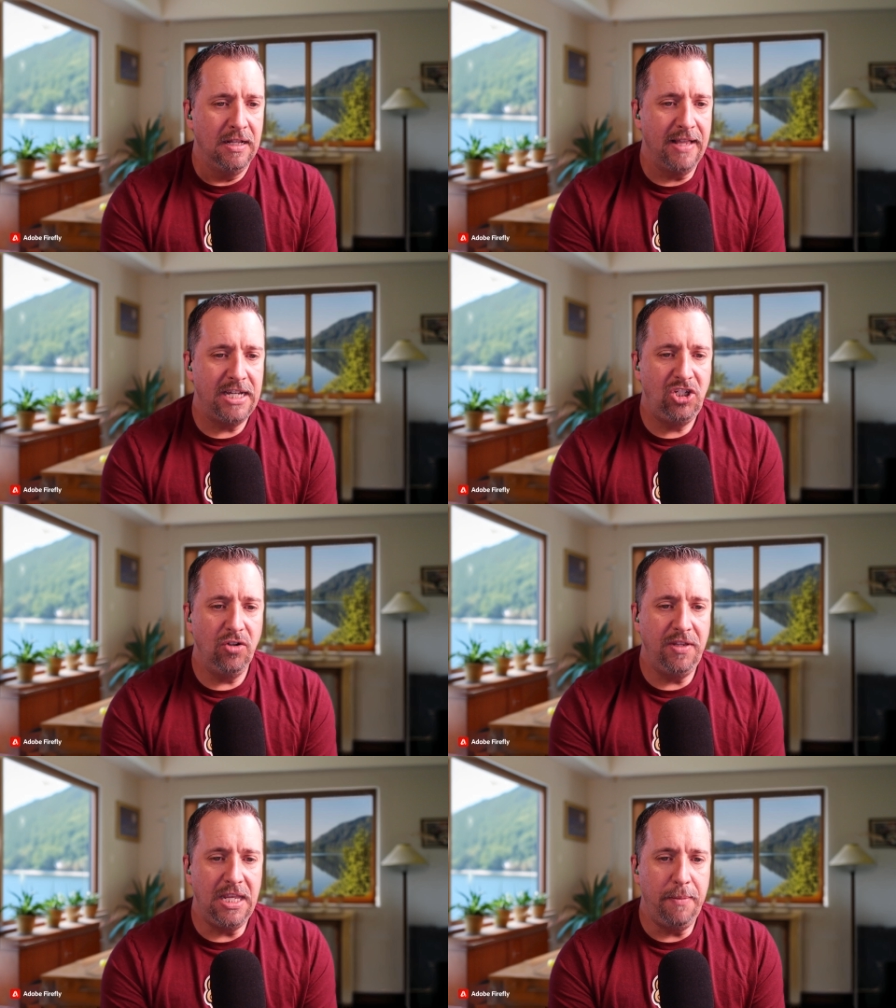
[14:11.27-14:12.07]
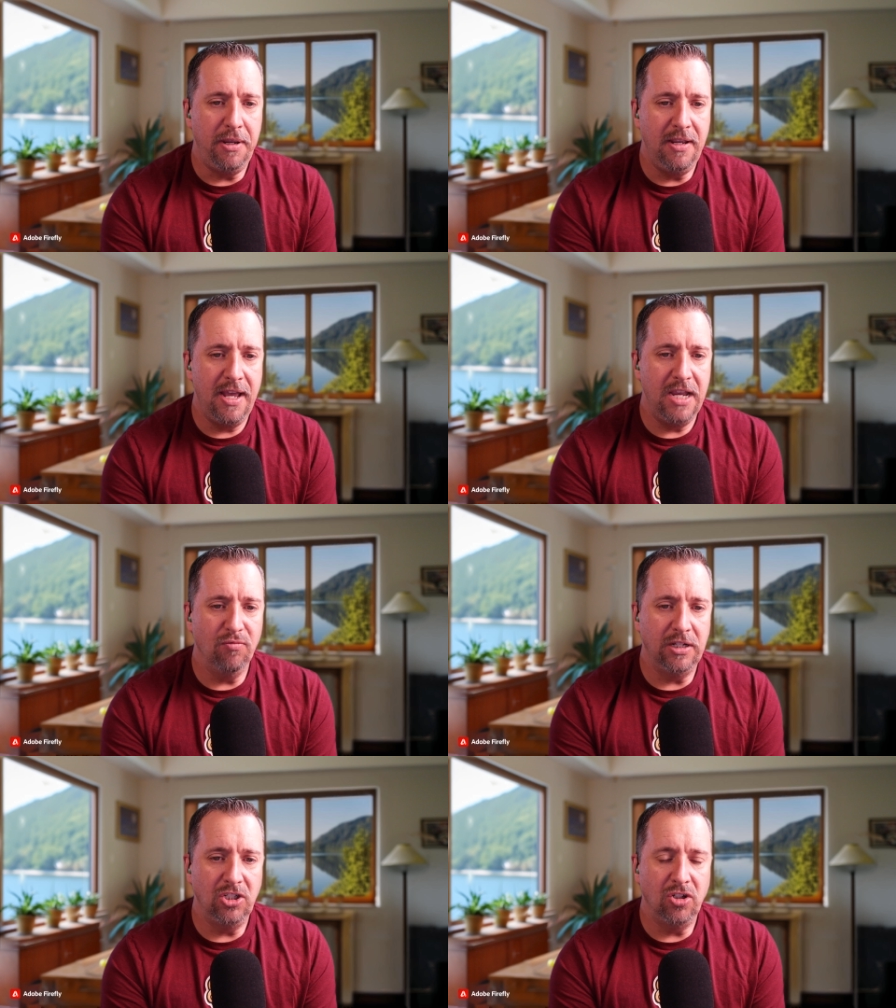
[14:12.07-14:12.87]
Last year, the EPA
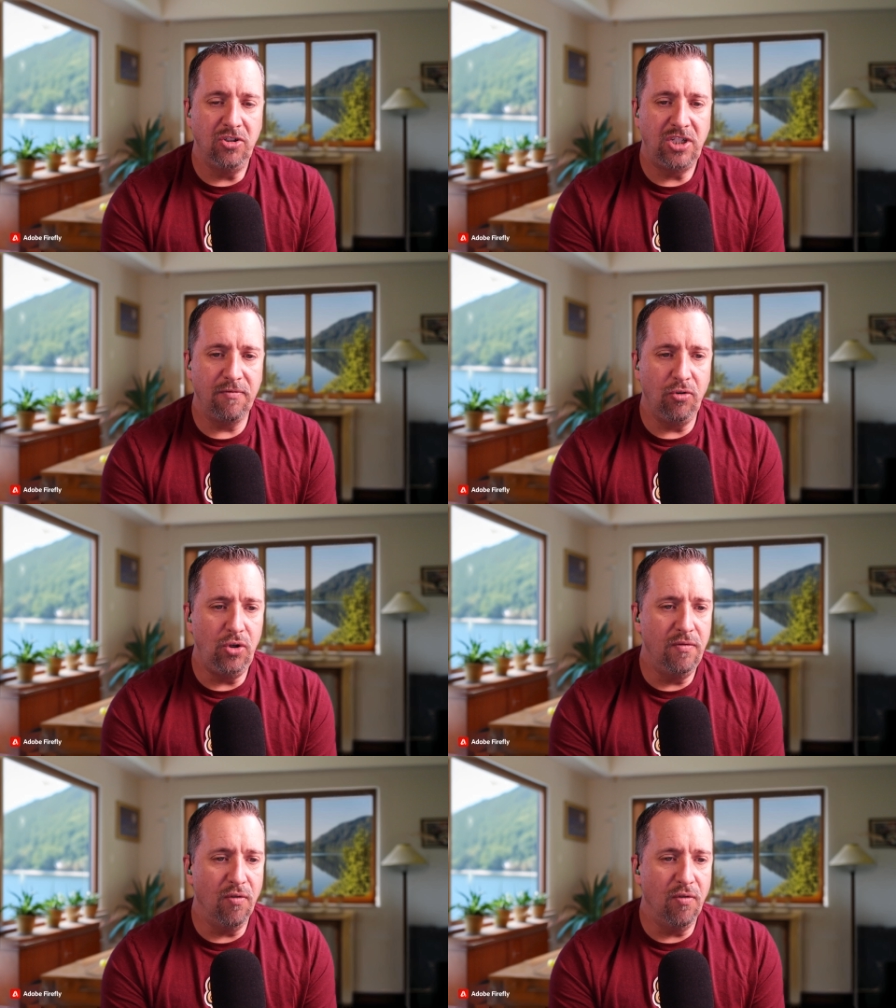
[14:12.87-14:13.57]
registered several new